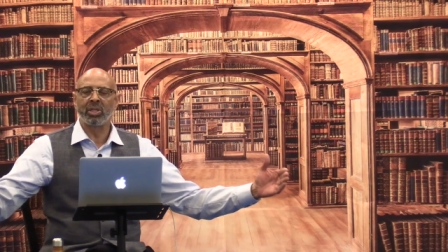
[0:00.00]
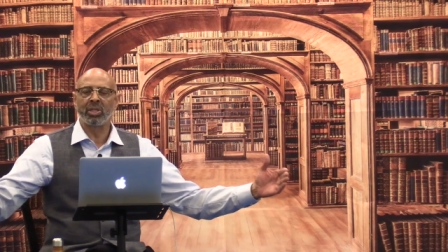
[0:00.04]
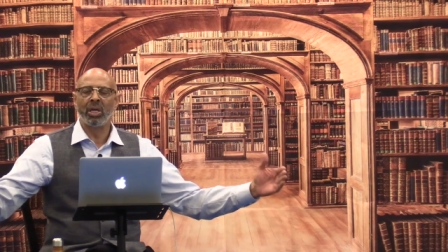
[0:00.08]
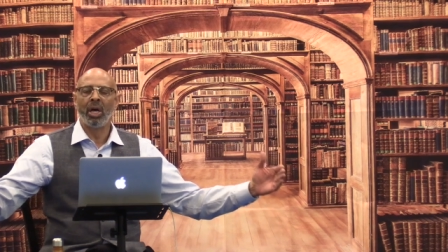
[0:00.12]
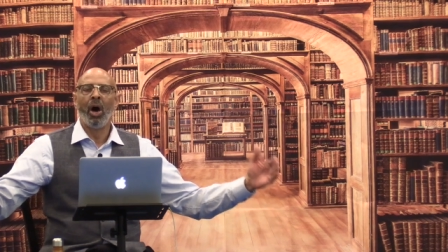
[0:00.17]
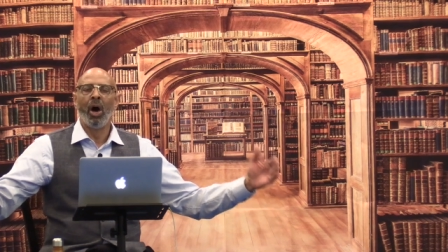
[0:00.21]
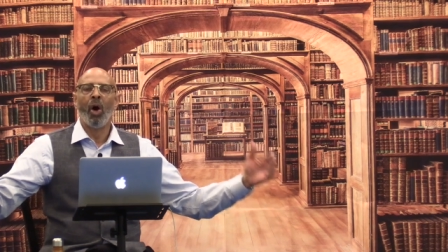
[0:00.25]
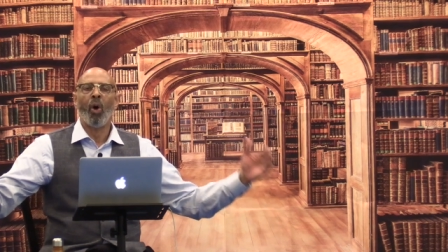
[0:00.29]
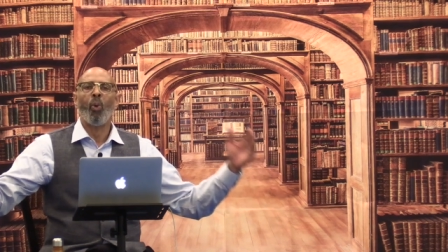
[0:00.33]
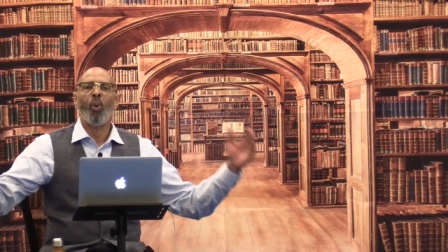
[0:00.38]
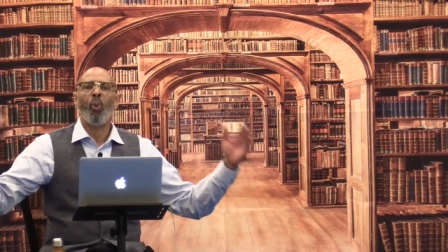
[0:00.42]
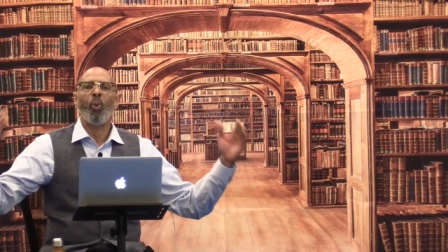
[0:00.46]

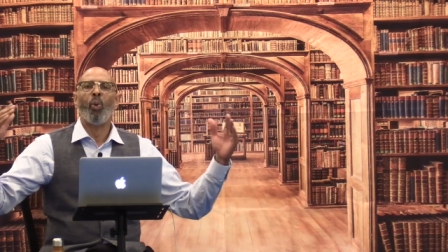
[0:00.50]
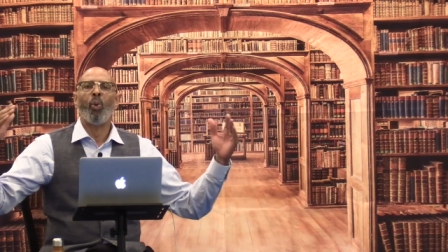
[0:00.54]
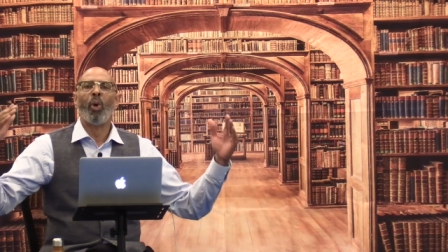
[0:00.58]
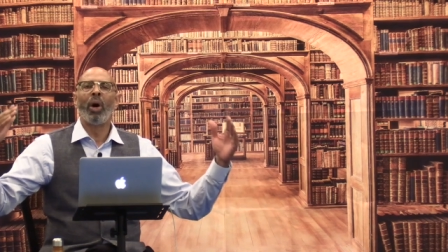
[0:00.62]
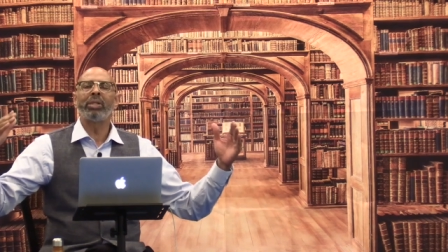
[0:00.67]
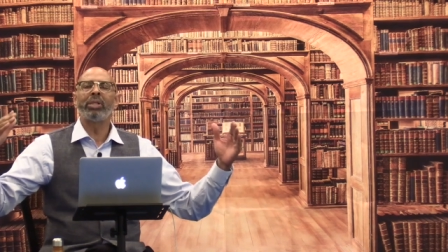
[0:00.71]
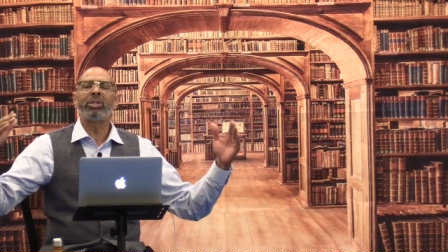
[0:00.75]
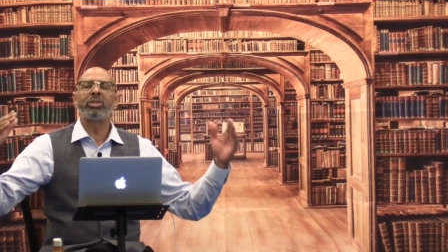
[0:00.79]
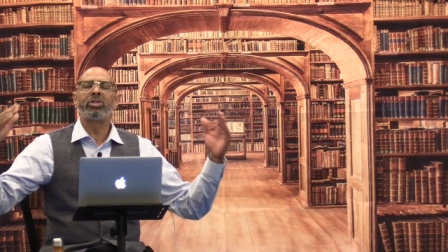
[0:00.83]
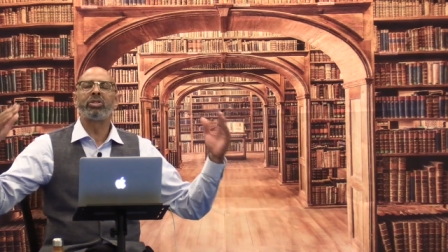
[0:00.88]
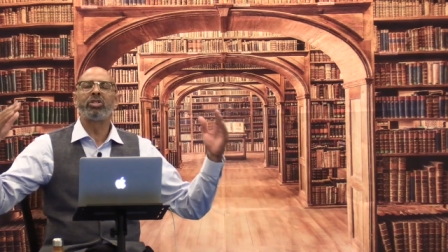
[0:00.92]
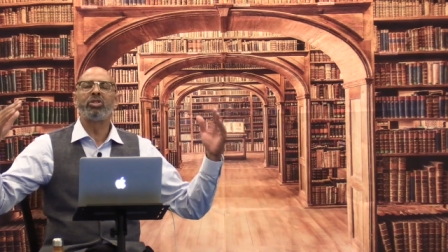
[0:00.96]
what
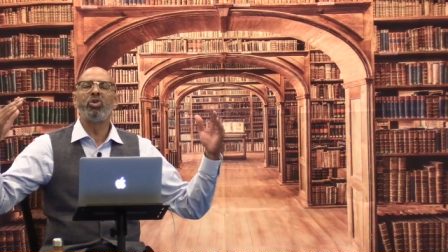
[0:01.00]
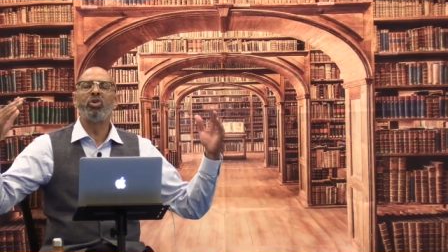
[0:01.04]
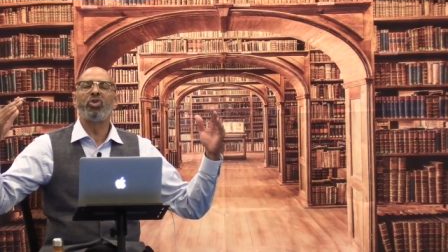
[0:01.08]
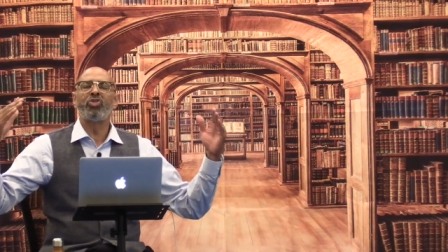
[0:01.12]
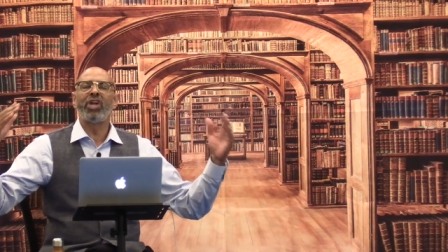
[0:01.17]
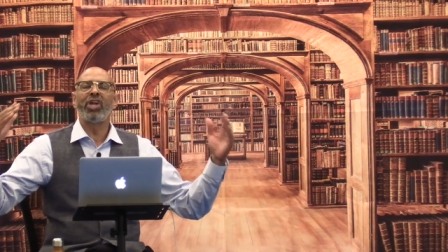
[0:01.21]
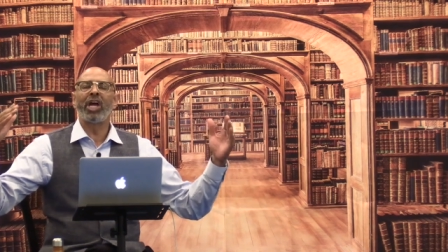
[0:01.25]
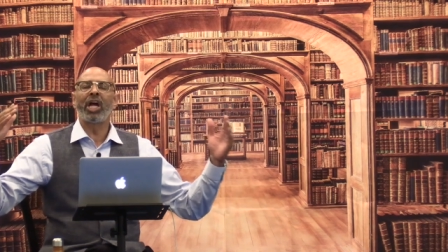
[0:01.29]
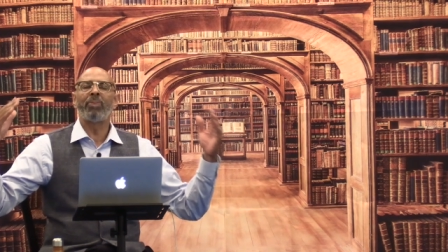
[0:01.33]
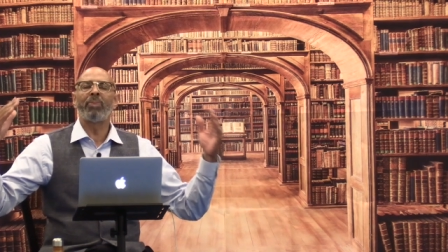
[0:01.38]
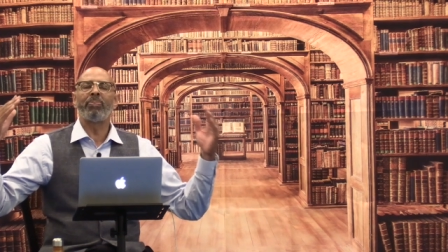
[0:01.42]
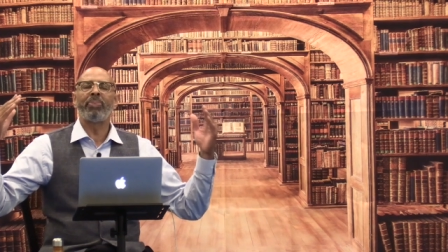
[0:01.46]
do you think
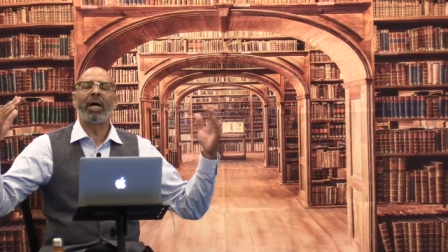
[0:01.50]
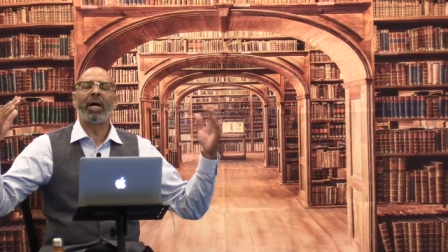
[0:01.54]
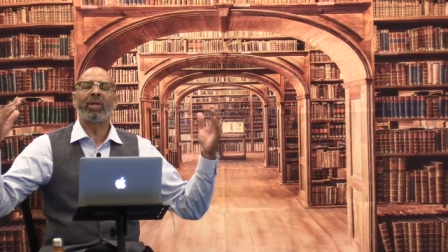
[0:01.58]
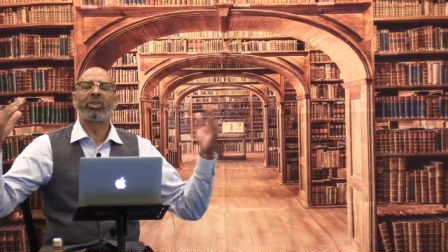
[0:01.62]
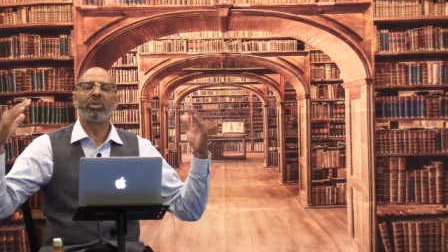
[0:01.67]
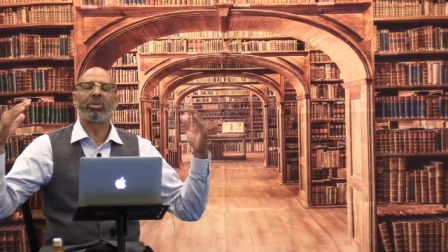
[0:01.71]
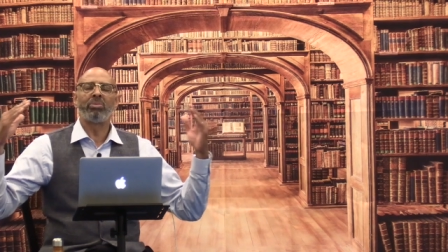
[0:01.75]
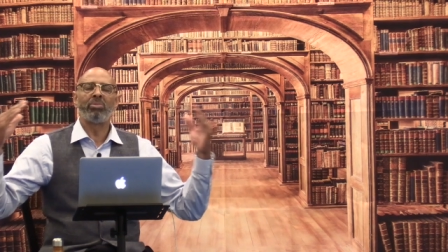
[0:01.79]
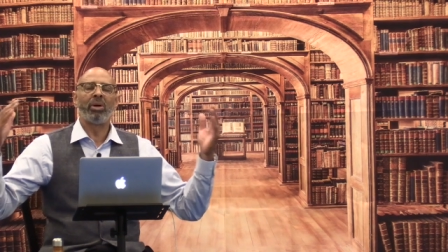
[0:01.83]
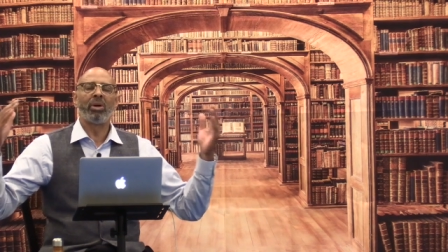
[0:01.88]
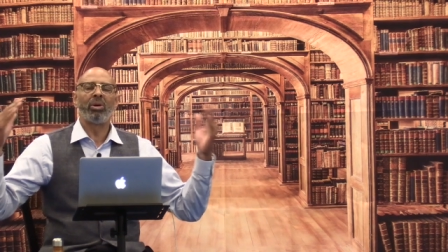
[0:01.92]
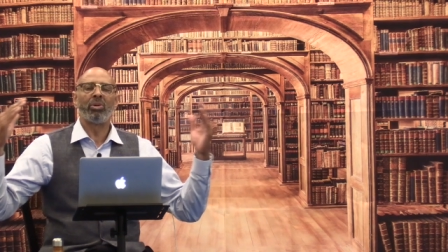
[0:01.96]
about the
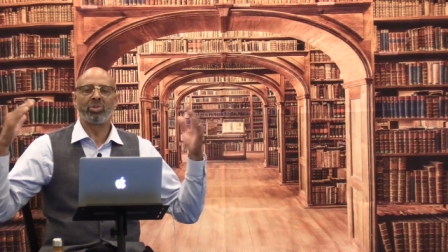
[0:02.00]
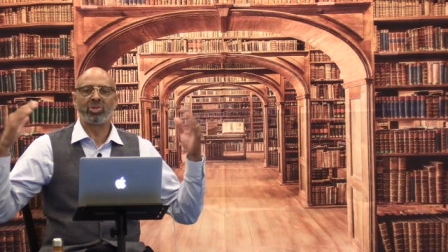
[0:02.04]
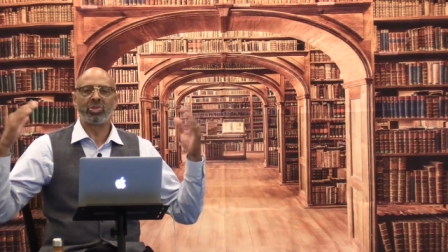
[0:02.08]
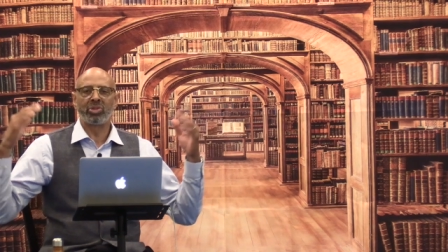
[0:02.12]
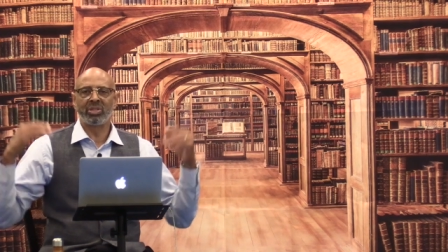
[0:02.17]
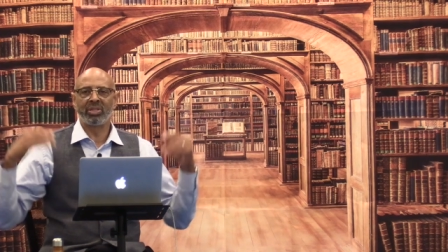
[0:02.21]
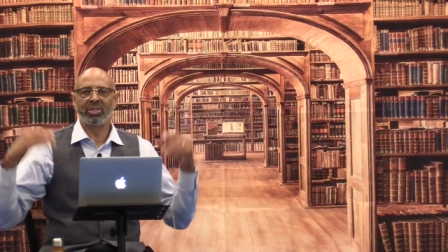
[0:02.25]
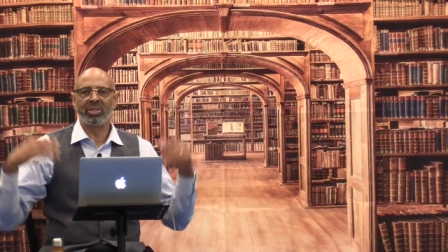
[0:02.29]
most?